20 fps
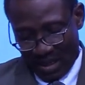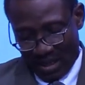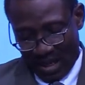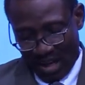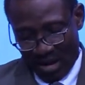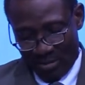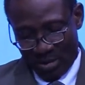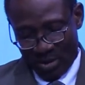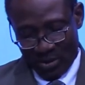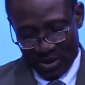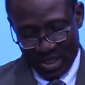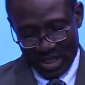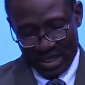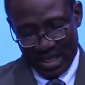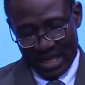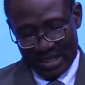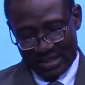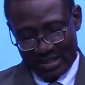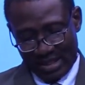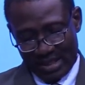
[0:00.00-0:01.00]
I'll be looking
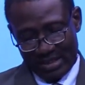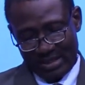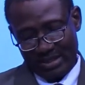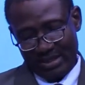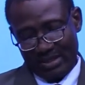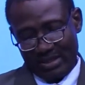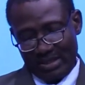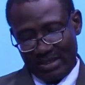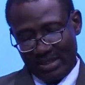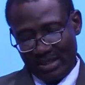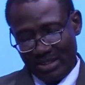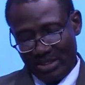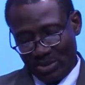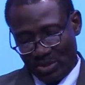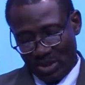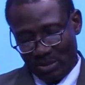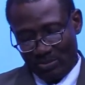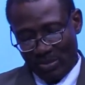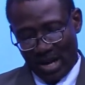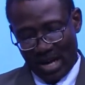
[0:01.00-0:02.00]
at this in
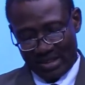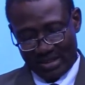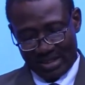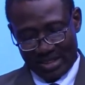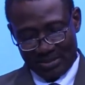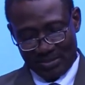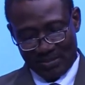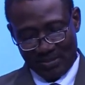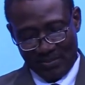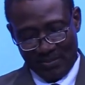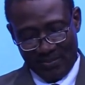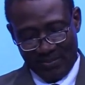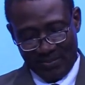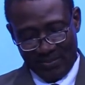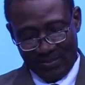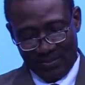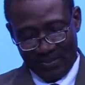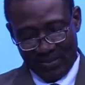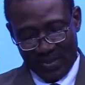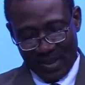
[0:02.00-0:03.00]
three parts.
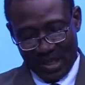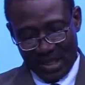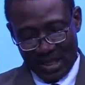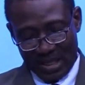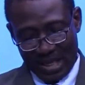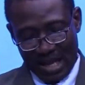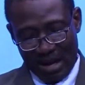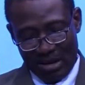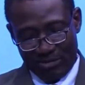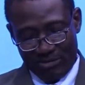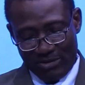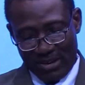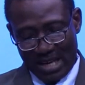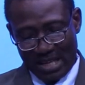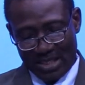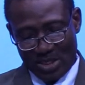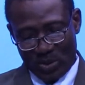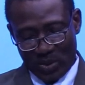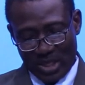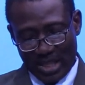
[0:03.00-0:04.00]
Now,
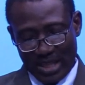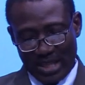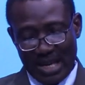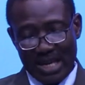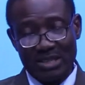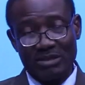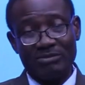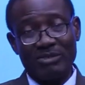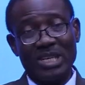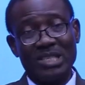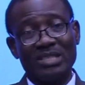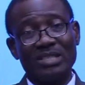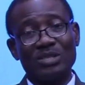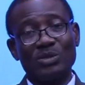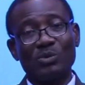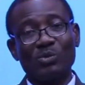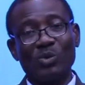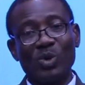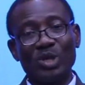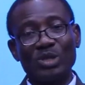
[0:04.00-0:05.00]
first, looking at verses
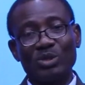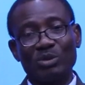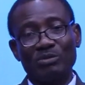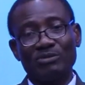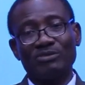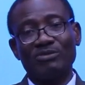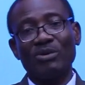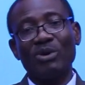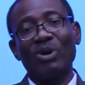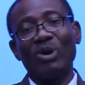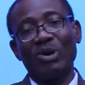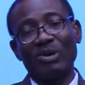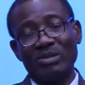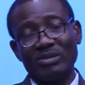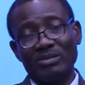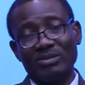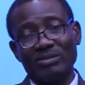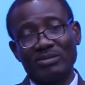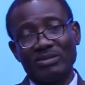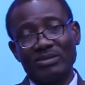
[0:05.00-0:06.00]
1 to 4
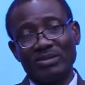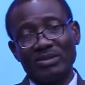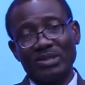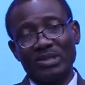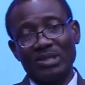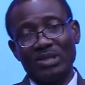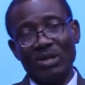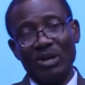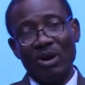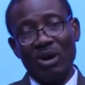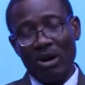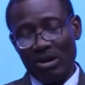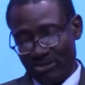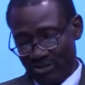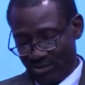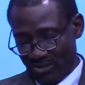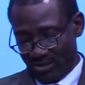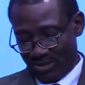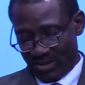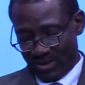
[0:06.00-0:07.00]

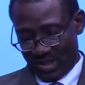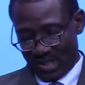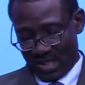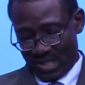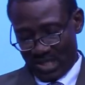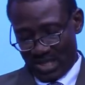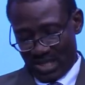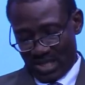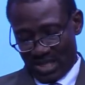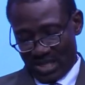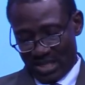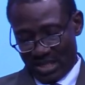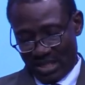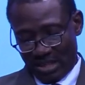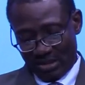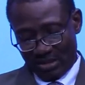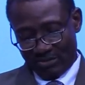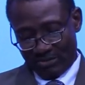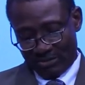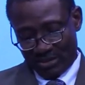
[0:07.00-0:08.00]
of
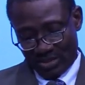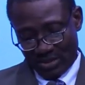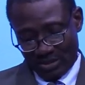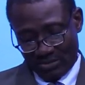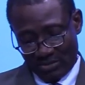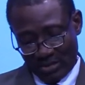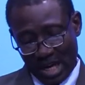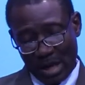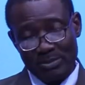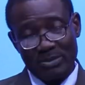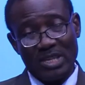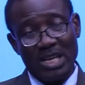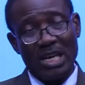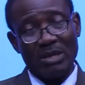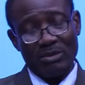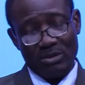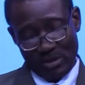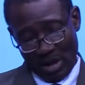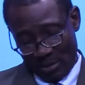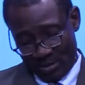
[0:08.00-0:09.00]
the chapter
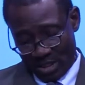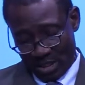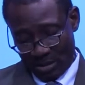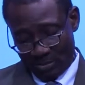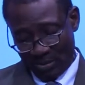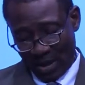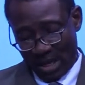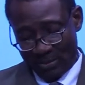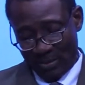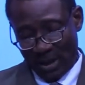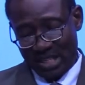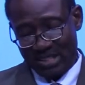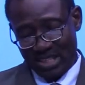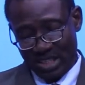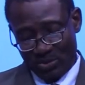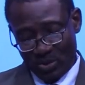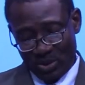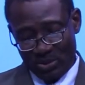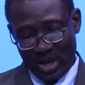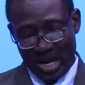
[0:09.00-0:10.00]
of the passage
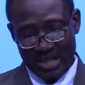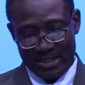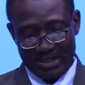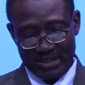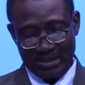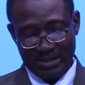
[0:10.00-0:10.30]
we read.